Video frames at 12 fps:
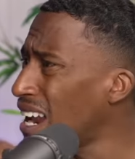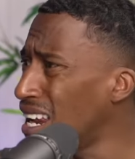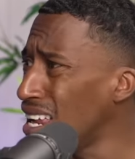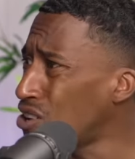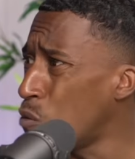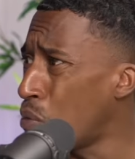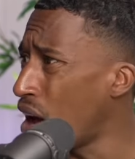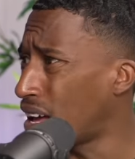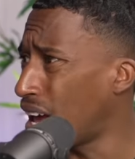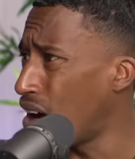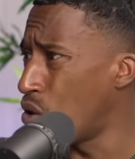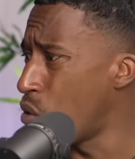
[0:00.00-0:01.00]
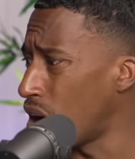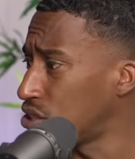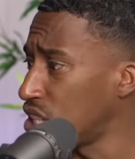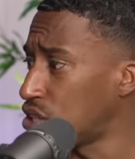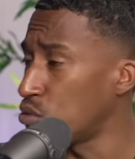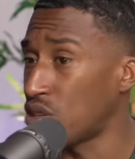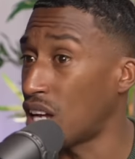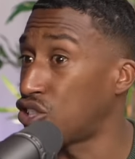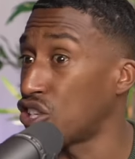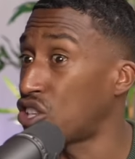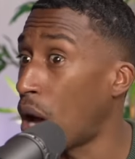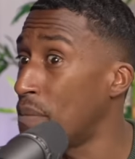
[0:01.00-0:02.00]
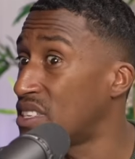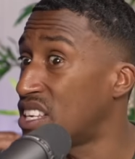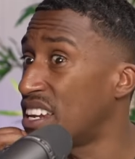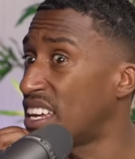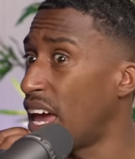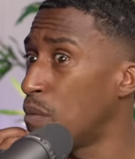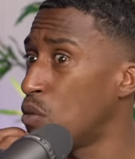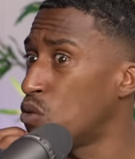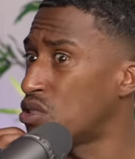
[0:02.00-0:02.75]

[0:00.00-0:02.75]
I had a little boy kettle. Yeah, yeah this was oh, like just coming to Wimbledon. the game.